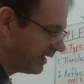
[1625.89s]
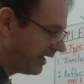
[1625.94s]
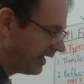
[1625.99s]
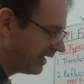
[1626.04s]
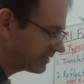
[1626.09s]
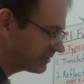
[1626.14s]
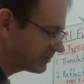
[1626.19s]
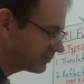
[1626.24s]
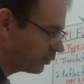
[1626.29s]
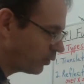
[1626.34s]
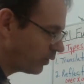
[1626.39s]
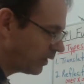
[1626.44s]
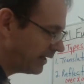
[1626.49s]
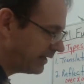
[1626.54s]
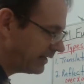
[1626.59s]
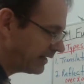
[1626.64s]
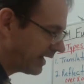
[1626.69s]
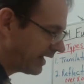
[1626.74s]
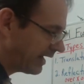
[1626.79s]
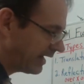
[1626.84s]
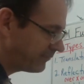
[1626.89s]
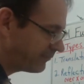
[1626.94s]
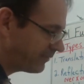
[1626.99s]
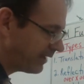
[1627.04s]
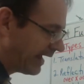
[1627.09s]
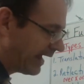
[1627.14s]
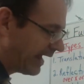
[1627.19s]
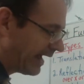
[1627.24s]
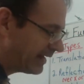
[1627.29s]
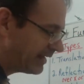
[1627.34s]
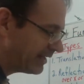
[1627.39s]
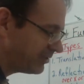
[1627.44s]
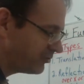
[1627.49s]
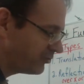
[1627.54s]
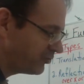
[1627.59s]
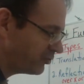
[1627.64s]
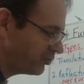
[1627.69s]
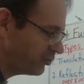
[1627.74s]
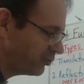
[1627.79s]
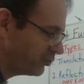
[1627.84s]
x1, I've added
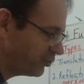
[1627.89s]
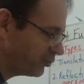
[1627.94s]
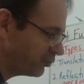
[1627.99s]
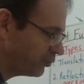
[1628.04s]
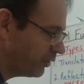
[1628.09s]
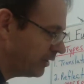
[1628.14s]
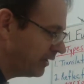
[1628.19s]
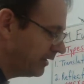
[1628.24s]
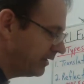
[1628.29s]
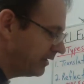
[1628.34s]
2.